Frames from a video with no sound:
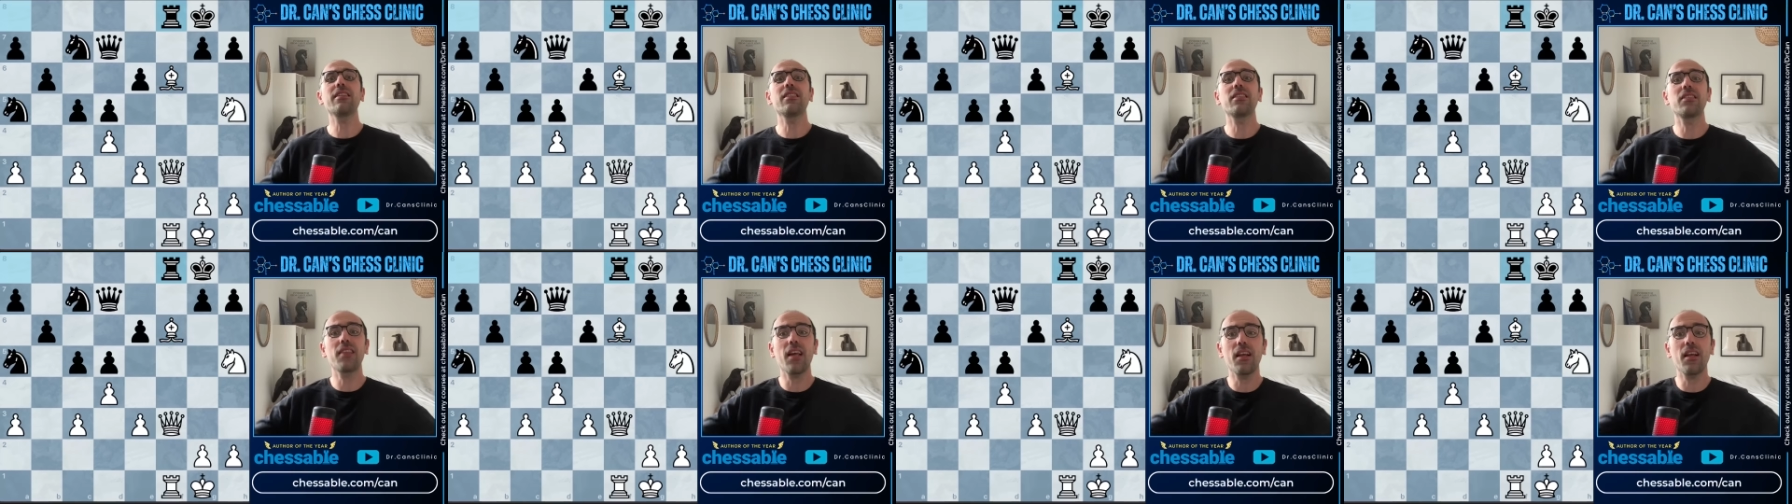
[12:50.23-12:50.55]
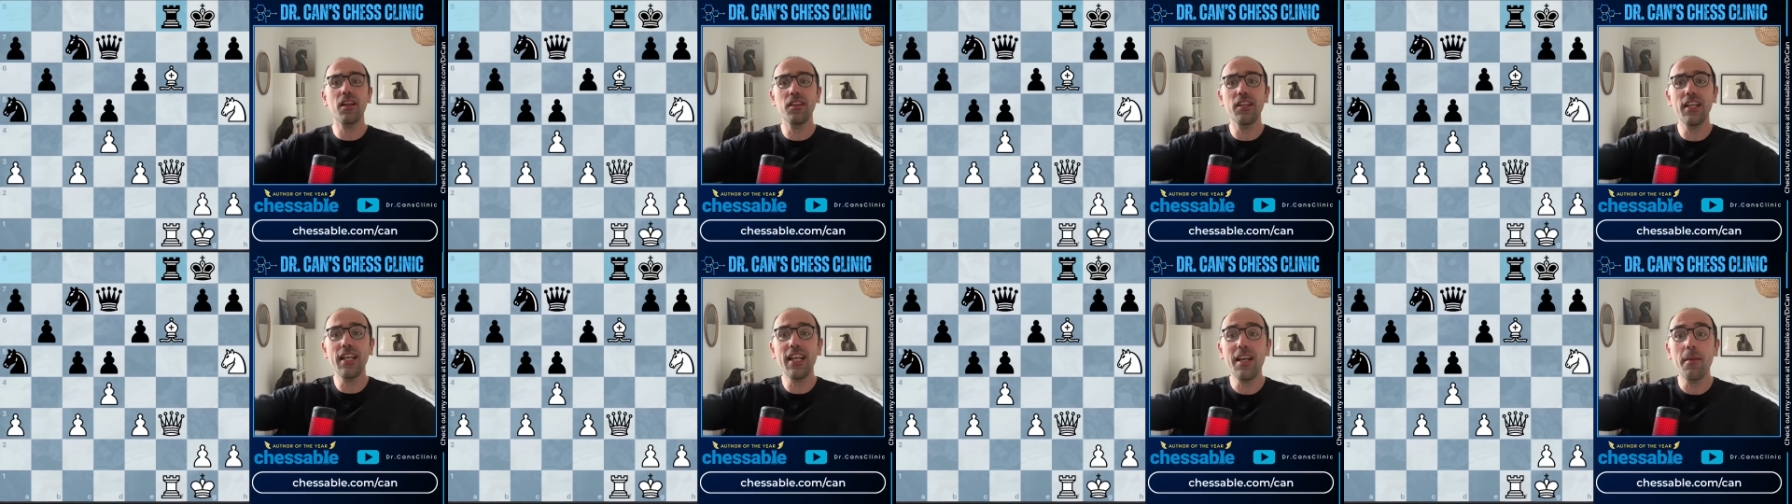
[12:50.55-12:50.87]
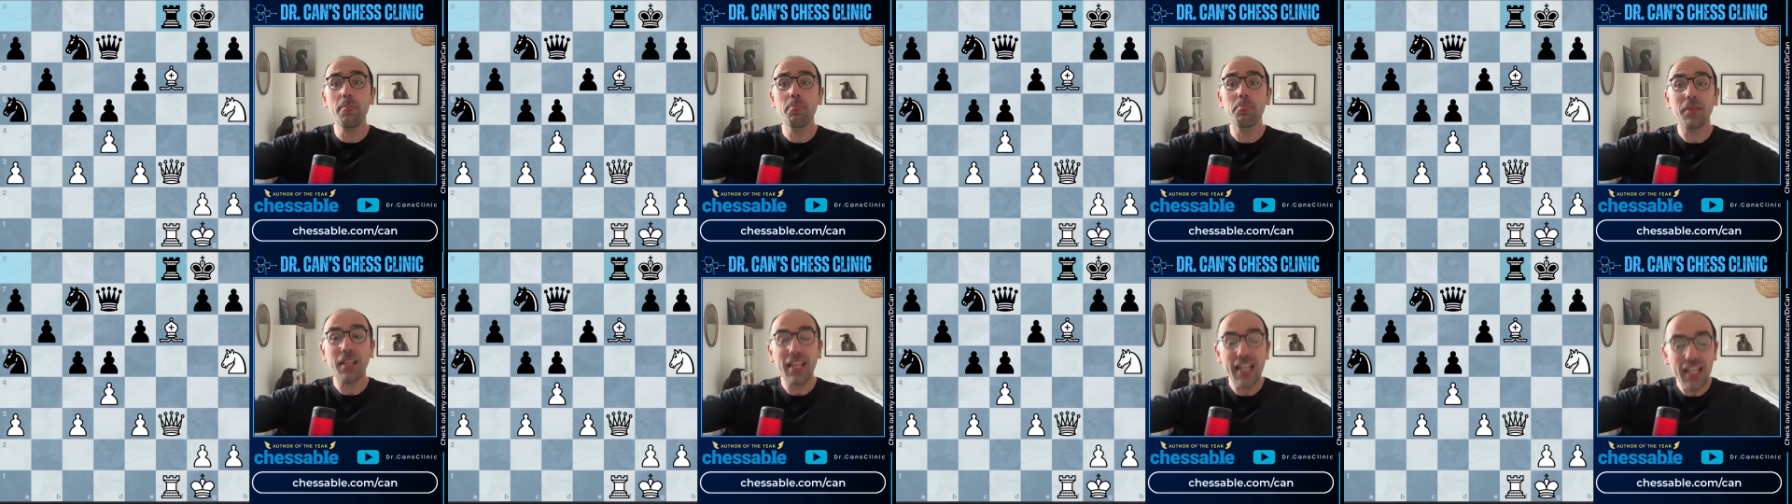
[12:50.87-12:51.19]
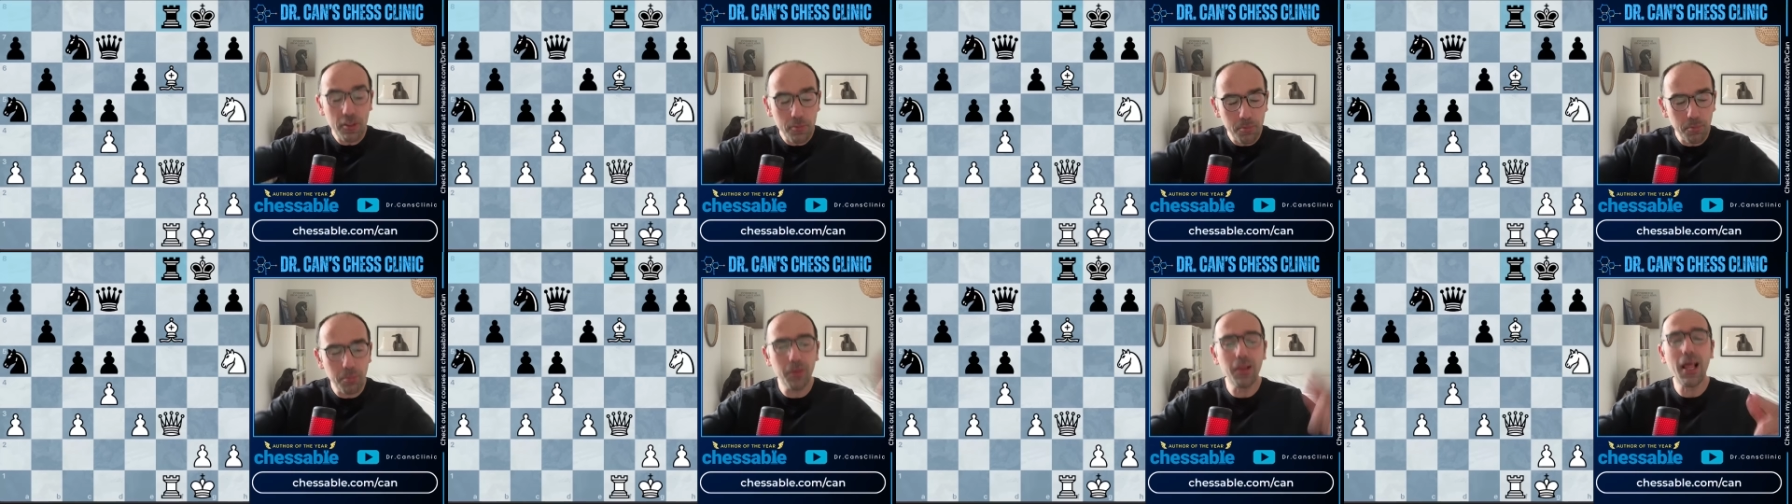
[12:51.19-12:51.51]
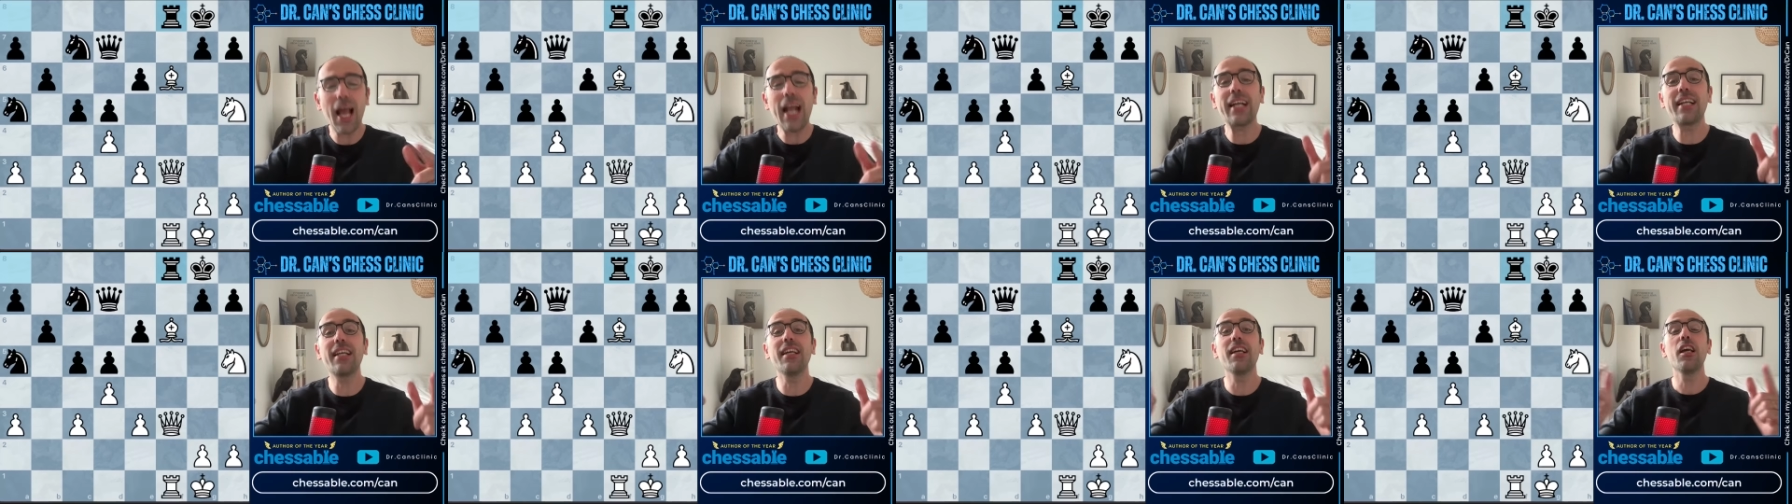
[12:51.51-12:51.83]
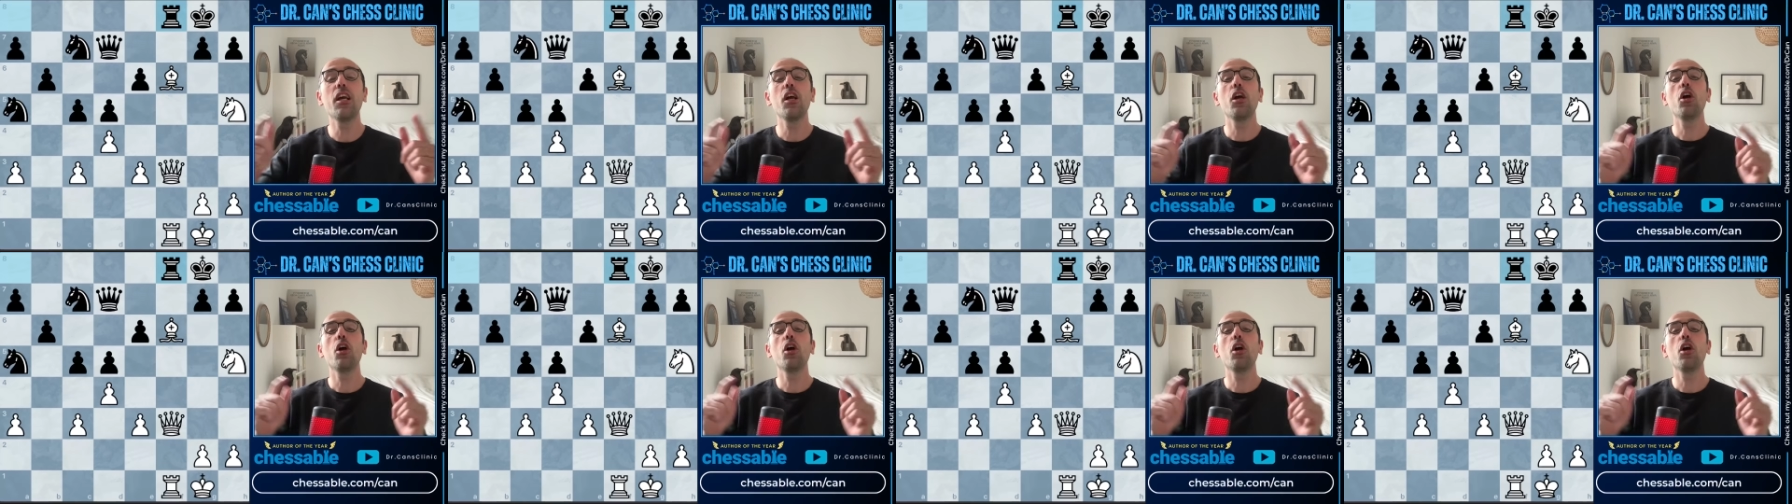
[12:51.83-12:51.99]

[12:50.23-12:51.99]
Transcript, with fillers: Suddenly, it's black